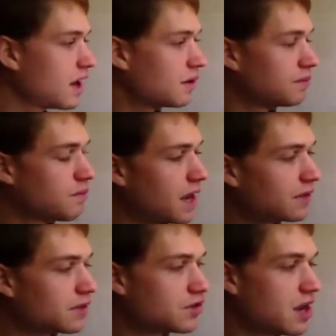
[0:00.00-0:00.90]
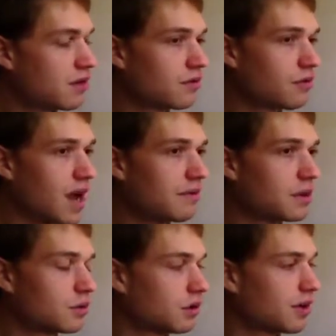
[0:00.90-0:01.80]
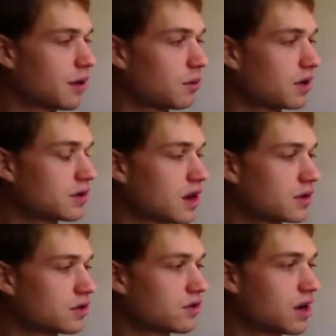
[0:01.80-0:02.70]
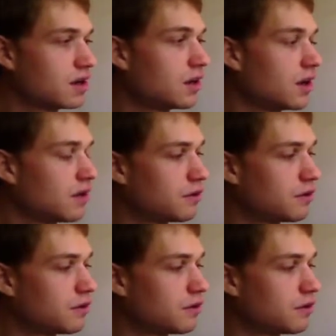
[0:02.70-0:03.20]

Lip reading: and make the center of gravity where all that weight is concentrated,